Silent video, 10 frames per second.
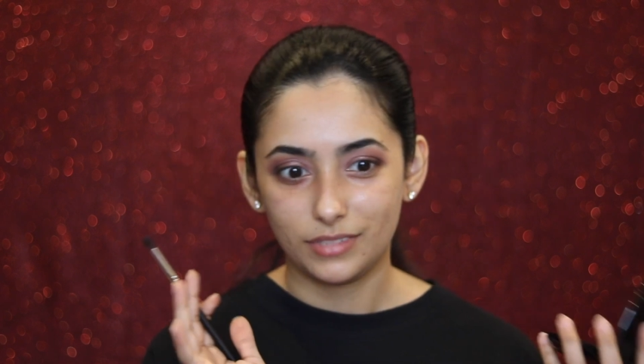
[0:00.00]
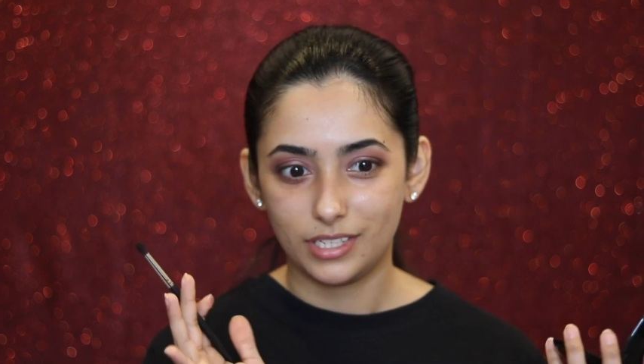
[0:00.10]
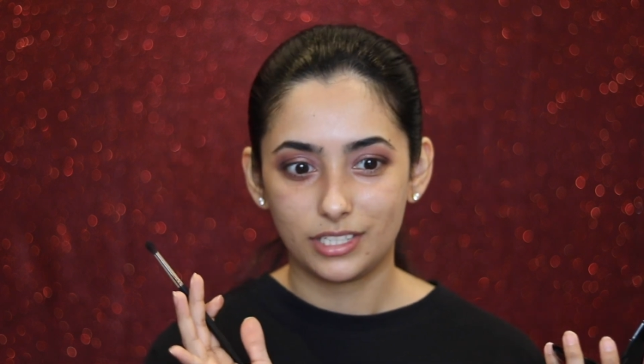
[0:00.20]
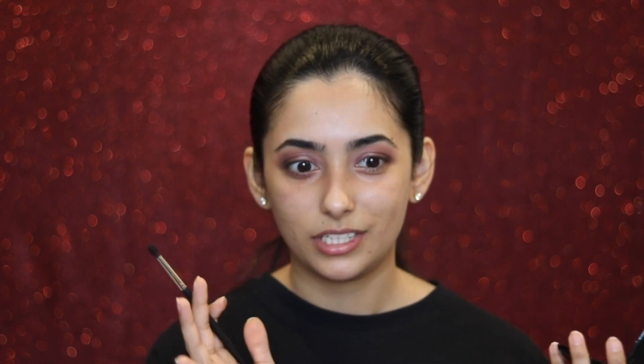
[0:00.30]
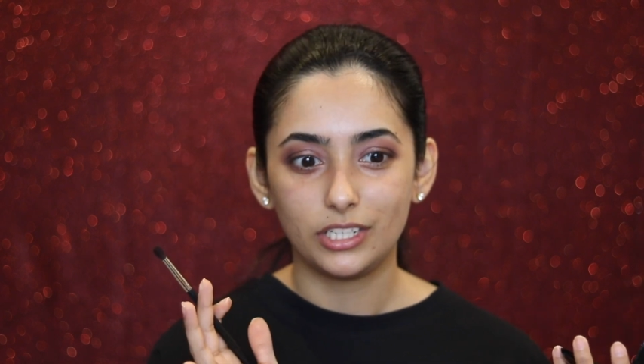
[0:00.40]

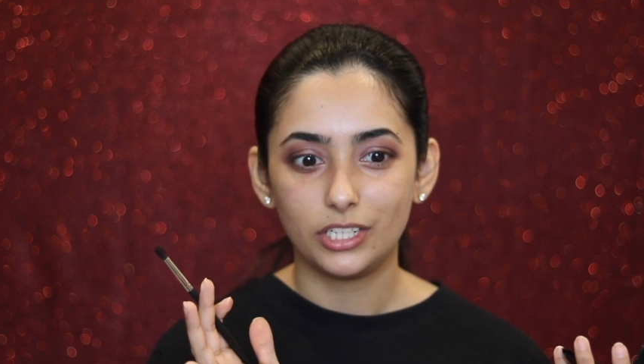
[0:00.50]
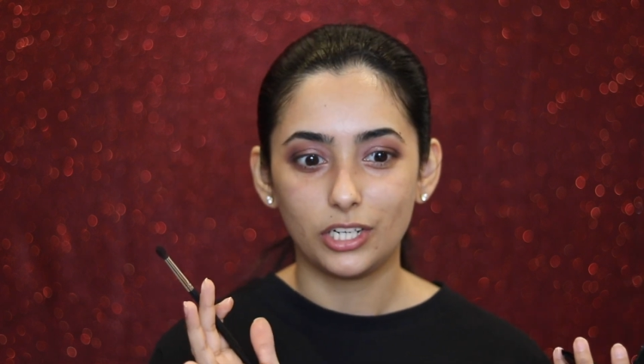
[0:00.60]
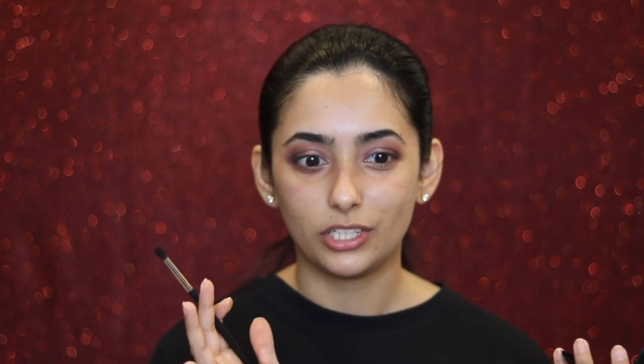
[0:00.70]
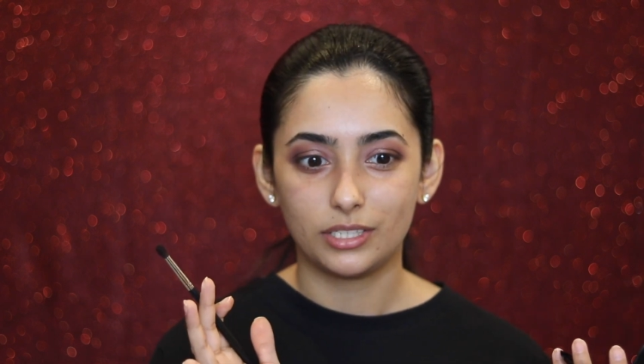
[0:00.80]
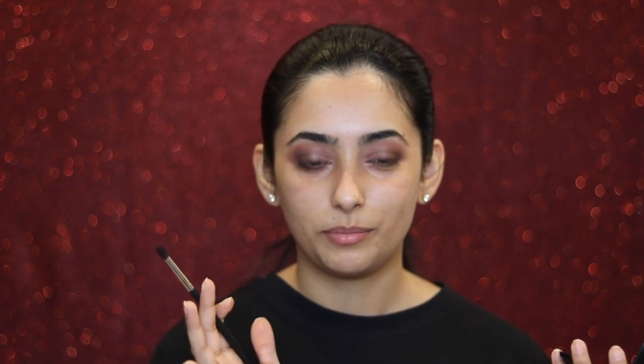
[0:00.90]
It's clearly
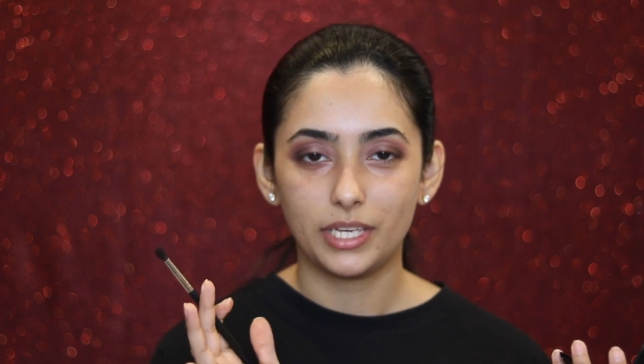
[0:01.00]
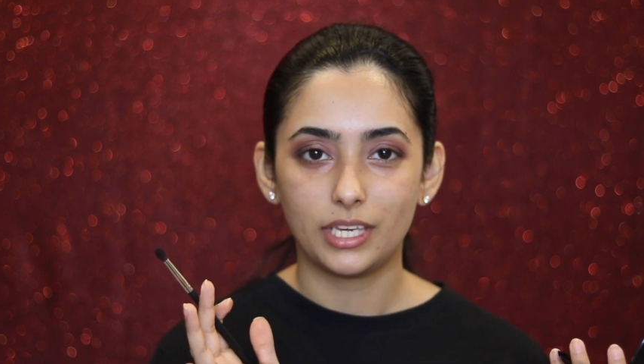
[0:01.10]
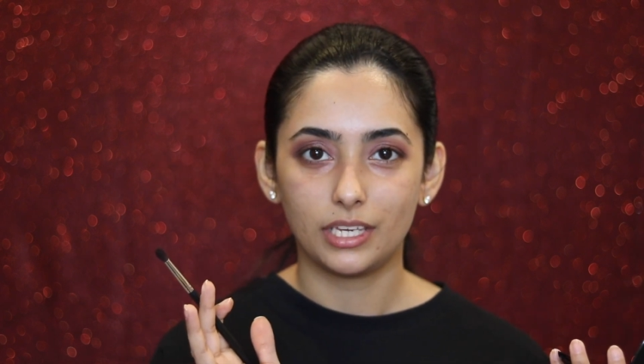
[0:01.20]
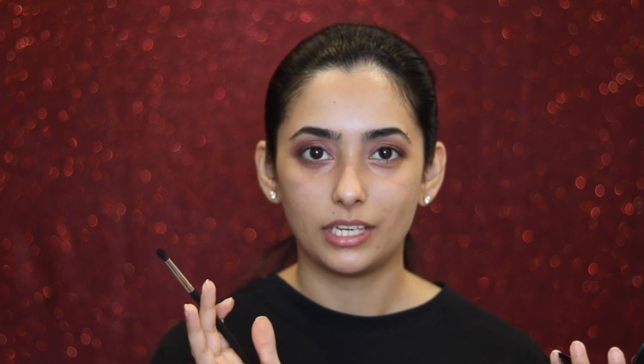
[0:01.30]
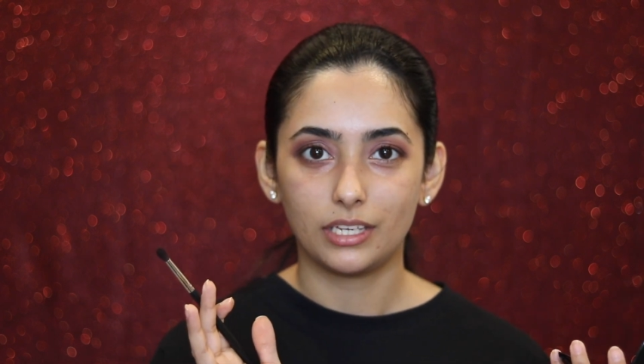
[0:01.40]
not
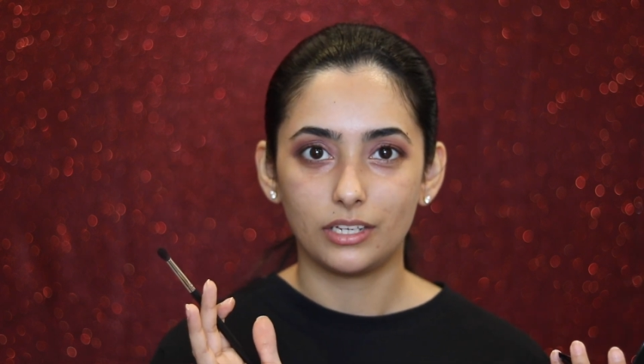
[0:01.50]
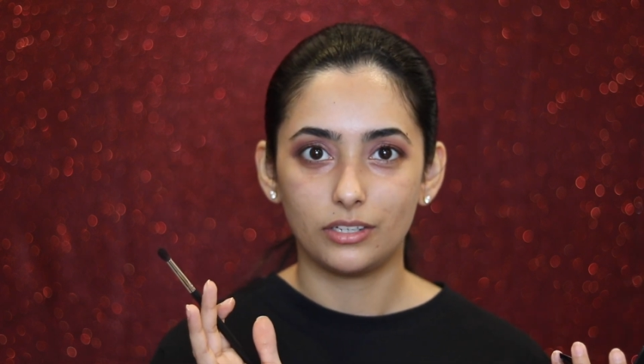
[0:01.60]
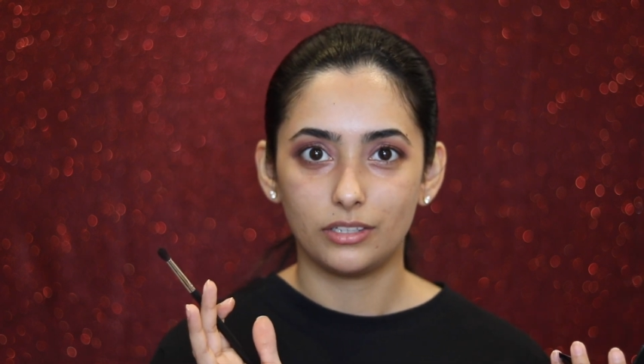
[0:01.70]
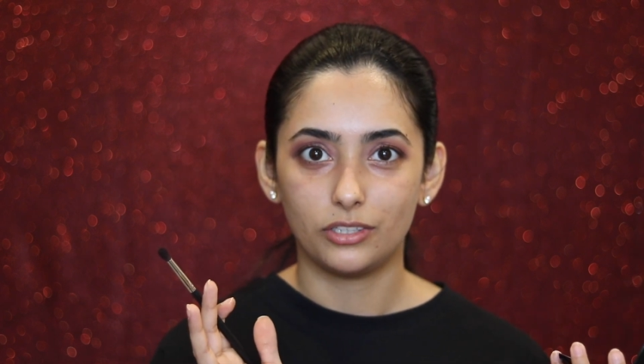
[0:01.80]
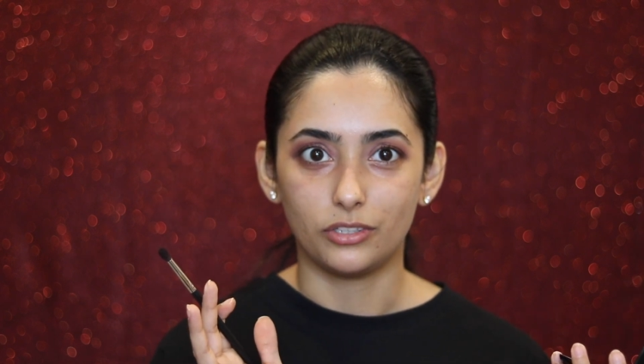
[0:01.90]
speaking,
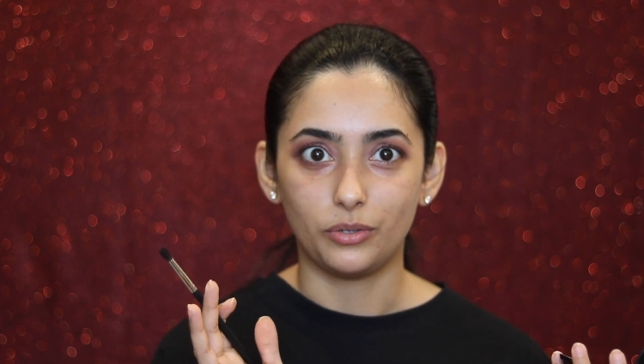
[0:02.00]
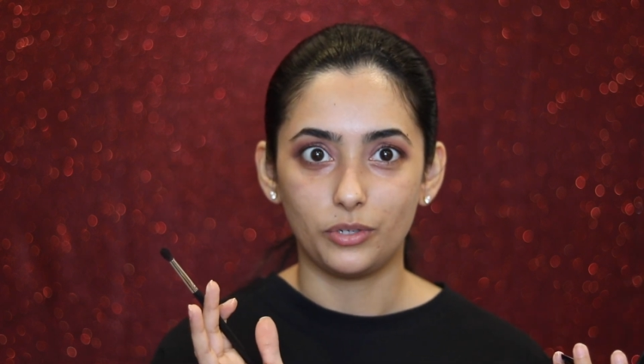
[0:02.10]
you know,